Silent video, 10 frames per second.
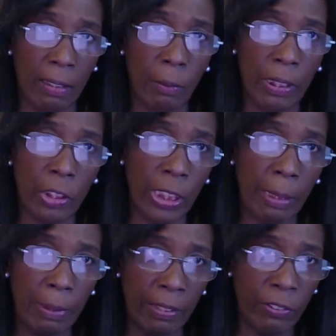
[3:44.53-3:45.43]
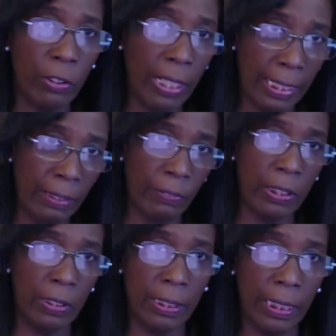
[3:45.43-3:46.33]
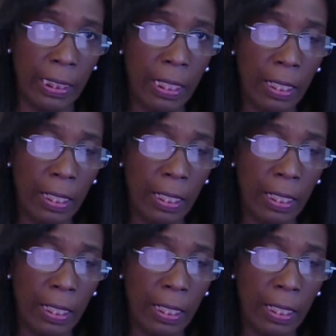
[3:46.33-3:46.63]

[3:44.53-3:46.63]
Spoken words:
when the GM gives you that difficulty.